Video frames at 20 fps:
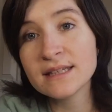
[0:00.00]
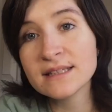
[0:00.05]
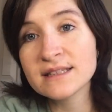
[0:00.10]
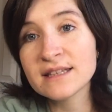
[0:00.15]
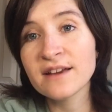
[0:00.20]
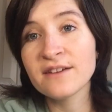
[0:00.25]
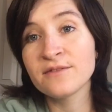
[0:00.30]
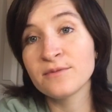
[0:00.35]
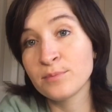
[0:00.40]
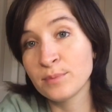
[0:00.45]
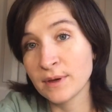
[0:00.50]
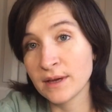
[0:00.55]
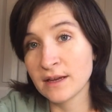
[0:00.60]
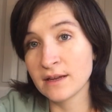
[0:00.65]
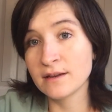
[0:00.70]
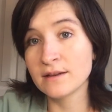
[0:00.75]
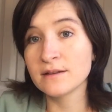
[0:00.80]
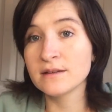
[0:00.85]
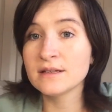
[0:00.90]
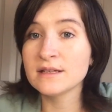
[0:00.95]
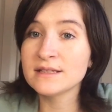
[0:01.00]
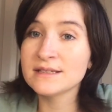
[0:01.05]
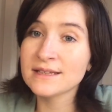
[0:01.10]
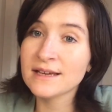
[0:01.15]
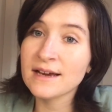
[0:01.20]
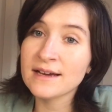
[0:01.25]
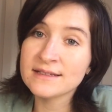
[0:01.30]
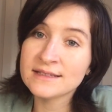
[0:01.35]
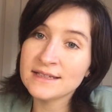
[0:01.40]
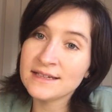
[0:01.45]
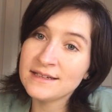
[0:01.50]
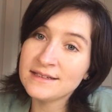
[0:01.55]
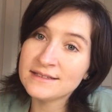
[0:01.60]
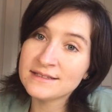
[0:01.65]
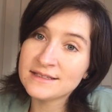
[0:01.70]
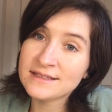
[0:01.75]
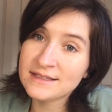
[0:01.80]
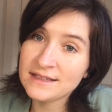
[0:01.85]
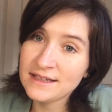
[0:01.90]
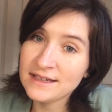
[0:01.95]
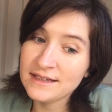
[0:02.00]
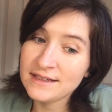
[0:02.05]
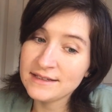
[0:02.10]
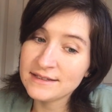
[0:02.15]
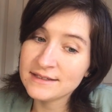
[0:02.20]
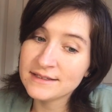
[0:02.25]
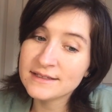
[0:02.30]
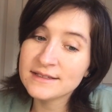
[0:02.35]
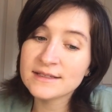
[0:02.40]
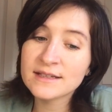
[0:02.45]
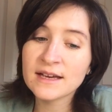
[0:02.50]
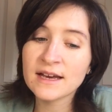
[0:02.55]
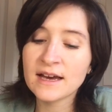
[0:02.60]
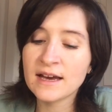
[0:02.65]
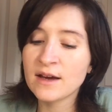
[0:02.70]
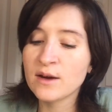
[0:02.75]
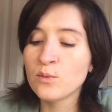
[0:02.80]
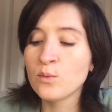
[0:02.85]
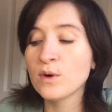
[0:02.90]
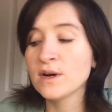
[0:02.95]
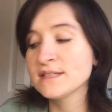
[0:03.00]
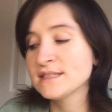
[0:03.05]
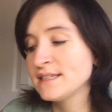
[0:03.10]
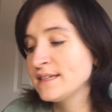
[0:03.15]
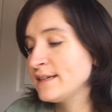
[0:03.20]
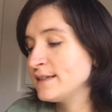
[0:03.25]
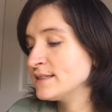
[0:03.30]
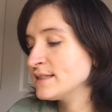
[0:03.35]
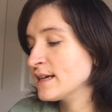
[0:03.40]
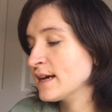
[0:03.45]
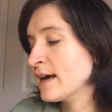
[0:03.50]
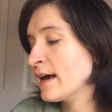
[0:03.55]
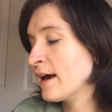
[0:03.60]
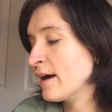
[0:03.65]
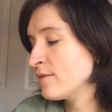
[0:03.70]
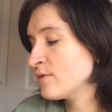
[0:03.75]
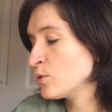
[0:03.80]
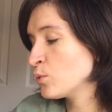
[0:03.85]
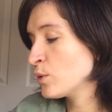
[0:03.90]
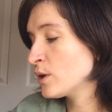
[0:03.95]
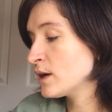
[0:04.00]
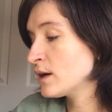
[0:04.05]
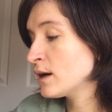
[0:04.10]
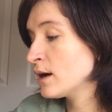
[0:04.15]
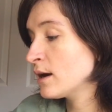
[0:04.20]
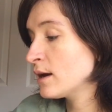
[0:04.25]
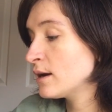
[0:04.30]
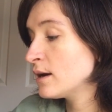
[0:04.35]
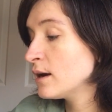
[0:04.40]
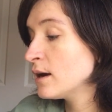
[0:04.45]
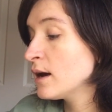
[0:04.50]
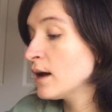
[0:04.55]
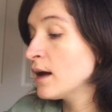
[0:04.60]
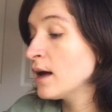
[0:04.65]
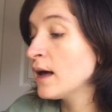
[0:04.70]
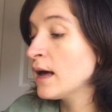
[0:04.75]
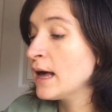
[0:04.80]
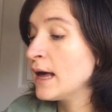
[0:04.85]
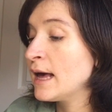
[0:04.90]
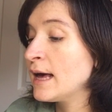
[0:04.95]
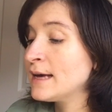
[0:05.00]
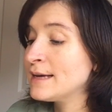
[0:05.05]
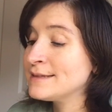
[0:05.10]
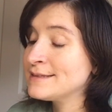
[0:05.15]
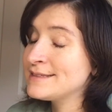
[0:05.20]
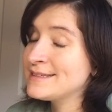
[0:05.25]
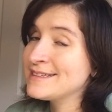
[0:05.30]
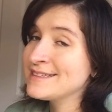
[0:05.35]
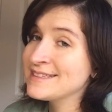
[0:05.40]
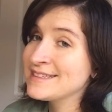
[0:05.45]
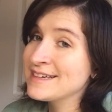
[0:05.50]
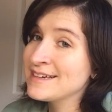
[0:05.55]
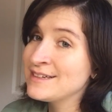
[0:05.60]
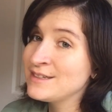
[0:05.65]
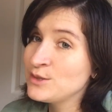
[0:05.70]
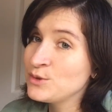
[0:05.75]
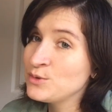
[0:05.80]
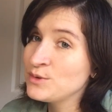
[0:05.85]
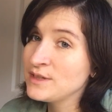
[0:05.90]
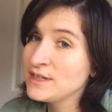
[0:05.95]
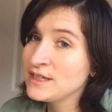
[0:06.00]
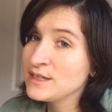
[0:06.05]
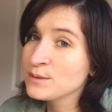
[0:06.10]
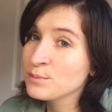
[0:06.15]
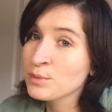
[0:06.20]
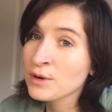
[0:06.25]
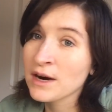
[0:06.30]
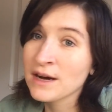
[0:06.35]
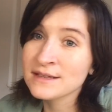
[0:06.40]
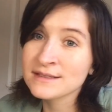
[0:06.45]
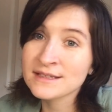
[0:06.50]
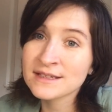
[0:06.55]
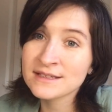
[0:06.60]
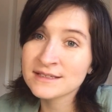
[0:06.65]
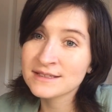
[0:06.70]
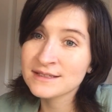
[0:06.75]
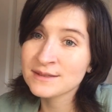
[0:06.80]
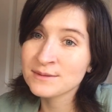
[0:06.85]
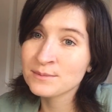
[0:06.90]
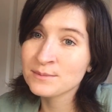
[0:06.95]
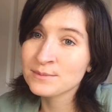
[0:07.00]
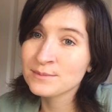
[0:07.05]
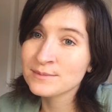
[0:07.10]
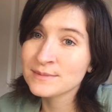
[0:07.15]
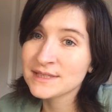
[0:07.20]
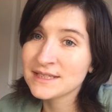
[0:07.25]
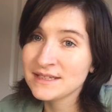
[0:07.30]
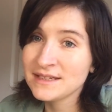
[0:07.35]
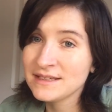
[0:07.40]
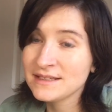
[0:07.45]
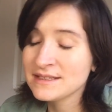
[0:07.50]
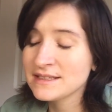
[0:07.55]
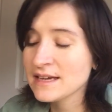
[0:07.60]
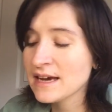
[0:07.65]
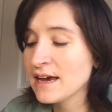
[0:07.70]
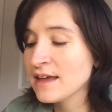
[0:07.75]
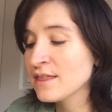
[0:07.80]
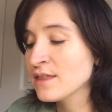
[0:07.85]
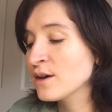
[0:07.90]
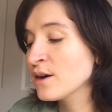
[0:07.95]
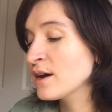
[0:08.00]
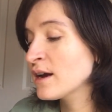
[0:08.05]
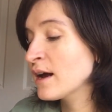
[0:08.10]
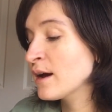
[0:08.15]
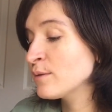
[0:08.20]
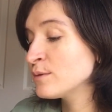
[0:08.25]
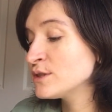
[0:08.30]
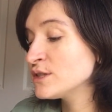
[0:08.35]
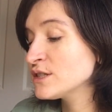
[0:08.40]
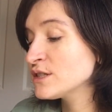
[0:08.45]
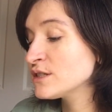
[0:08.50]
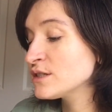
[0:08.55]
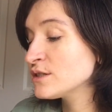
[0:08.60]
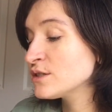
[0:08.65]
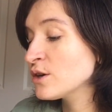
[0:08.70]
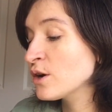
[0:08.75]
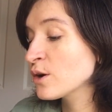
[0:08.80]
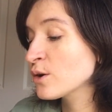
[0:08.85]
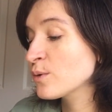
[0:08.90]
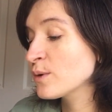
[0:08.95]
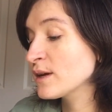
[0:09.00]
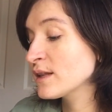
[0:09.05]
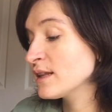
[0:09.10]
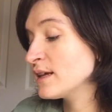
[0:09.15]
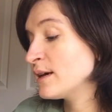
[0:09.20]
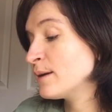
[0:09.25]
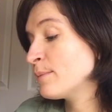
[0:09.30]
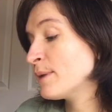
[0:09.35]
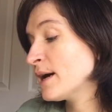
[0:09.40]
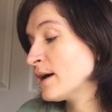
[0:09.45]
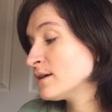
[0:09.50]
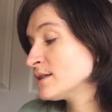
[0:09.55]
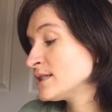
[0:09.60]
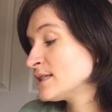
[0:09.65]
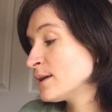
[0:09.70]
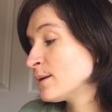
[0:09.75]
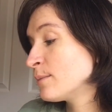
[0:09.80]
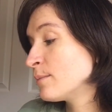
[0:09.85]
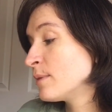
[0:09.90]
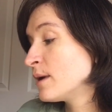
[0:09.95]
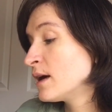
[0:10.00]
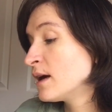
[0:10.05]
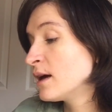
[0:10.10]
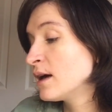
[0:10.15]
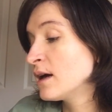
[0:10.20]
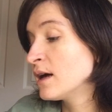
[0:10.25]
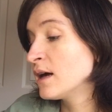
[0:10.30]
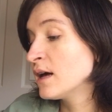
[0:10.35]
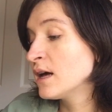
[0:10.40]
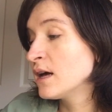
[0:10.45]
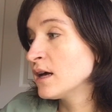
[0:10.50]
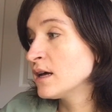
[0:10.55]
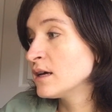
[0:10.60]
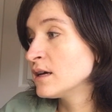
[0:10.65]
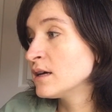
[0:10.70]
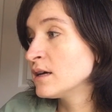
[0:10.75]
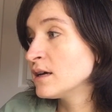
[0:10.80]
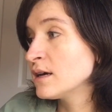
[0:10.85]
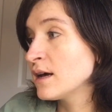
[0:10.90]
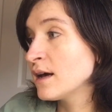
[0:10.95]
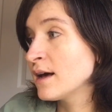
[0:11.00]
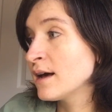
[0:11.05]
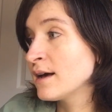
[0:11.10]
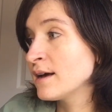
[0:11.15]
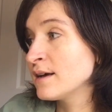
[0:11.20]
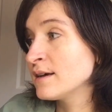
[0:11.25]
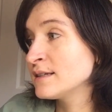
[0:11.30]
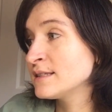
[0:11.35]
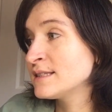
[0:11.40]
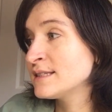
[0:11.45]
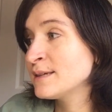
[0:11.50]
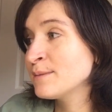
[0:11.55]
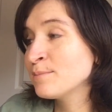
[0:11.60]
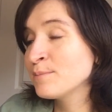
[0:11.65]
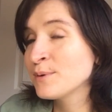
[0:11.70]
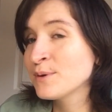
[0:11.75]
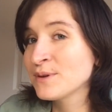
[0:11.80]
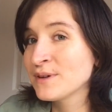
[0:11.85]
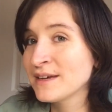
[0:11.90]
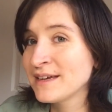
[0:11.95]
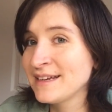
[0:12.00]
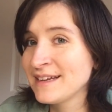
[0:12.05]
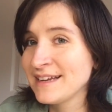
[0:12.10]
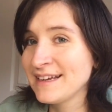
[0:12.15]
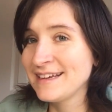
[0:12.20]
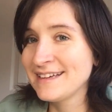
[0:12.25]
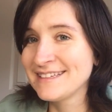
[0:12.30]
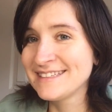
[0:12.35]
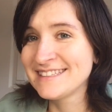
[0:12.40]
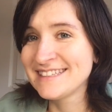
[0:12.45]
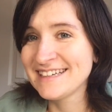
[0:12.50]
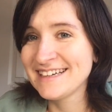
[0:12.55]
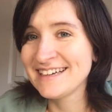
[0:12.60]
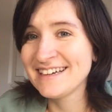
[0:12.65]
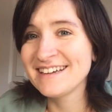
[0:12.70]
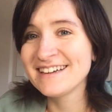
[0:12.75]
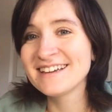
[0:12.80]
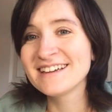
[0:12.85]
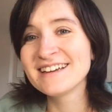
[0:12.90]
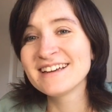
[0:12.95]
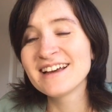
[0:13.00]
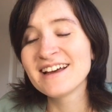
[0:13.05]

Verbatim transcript: Since I've been discussing seeds and what seeds I have and whatnot. And since I do need to process some seeds, I thought I would just talk quickly about some simple and easy